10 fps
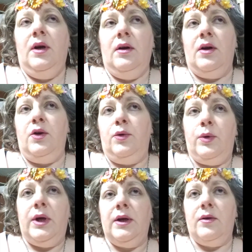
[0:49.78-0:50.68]
a new
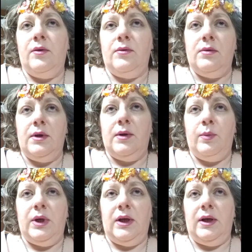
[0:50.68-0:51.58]
Kindle that I'm
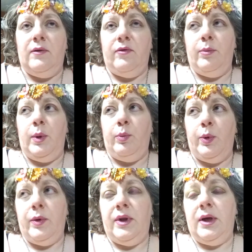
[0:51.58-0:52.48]
going to get for my
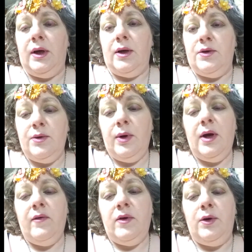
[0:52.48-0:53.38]
birthday. I do
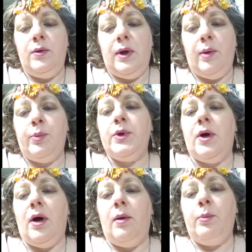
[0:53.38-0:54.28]
have a new
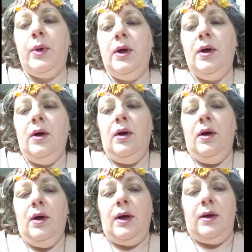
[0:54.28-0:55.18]
laptop
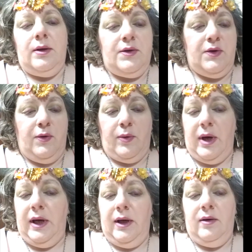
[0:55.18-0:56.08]
and it's
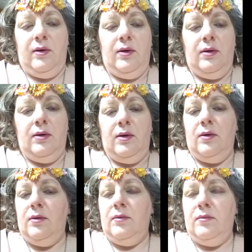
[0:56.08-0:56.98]
great
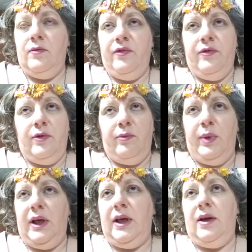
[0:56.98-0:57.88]
for
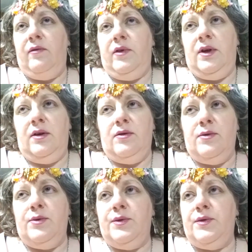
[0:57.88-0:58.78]
making
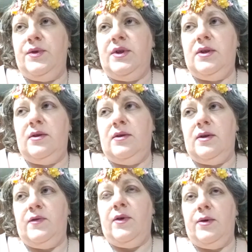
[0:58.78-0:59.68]
videos
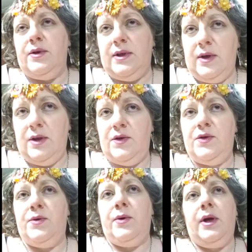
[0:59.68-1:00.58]
as far as
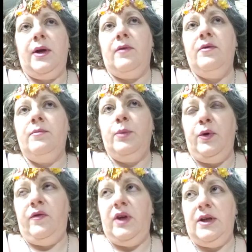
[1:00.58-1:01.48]
inserting
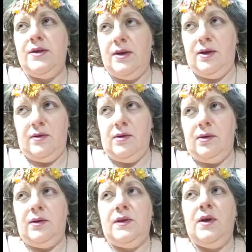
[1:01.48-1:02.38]
movie
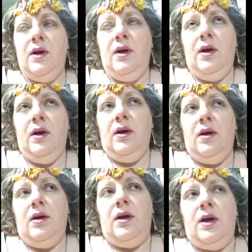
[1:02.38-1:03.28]
stills
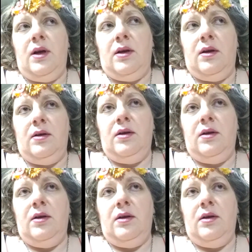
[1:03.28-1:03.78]
and